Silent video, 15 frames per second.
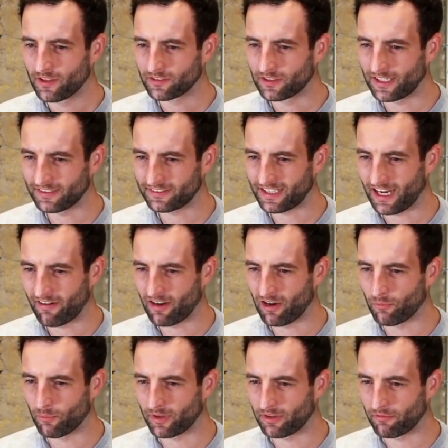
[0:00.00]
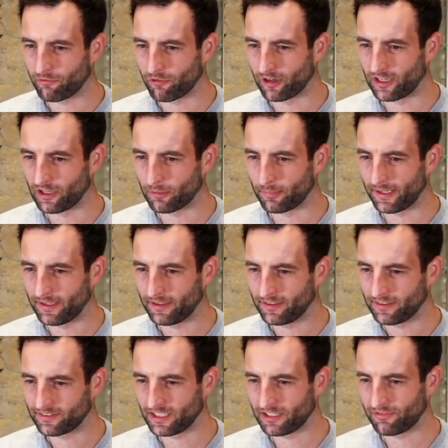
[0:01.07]
So let's carry on with him for a little
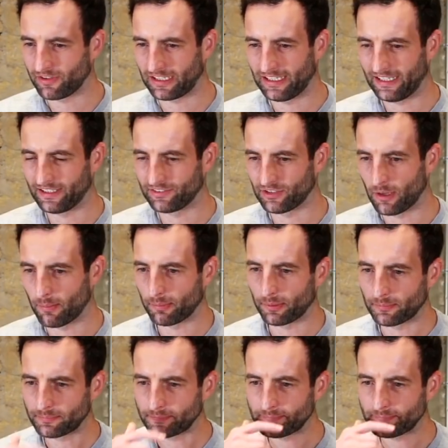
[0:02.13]
bit, see if it clears up.